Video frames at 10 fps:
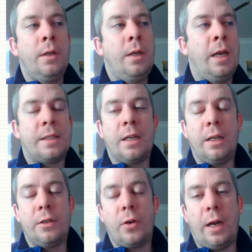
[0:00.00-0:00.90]
it's going
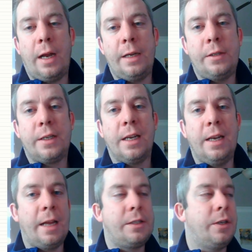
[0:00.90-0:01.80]
to try to
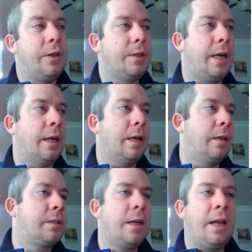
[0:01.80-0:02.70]
connect to your data. And
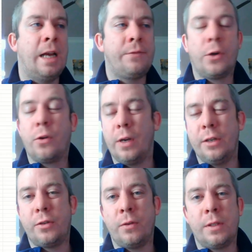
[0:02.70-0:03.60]
it's going to ask for
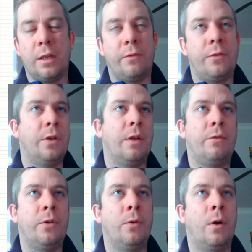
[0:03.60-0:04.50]
credentials if
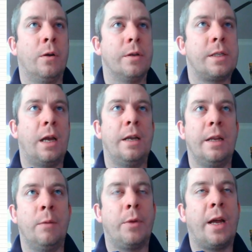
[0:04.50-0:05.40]
you aren't signed
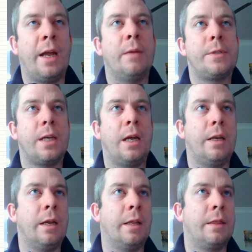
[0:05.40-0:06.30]
in. But I am signed
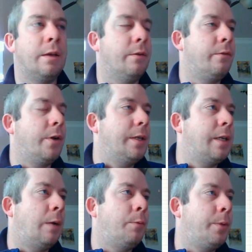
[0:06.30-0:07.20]
in at the very
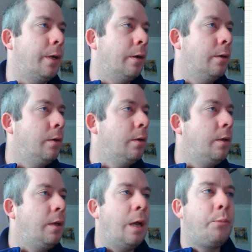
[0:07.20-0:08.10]
top up here.
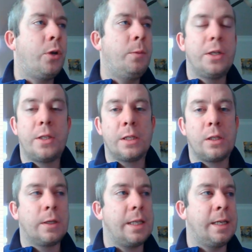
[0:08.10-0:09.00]
And pretty much this
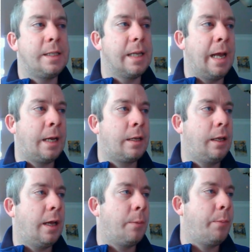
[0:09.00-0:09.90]
looks exactly
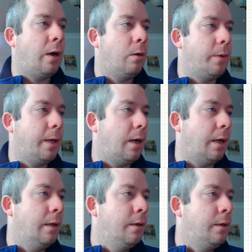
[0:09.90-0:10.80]
like Power
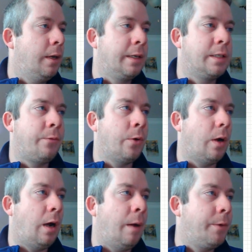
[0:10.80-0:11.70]
BI, except for
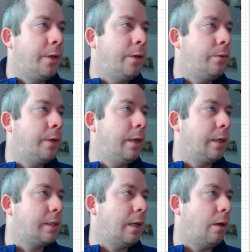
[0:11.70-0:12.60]
I'm going to do it in
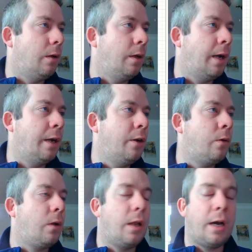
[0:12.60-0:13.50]
Excel. And I
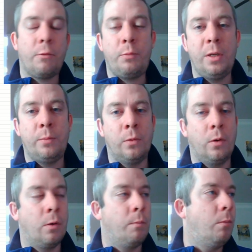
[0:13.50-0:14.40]
know a lot of people
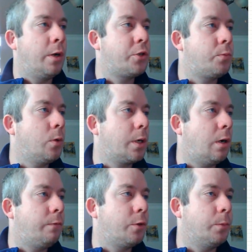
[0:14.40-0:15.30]
are much more
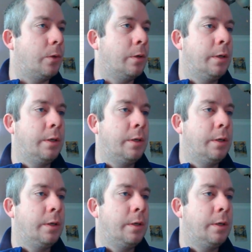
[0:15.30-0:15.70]
comfortable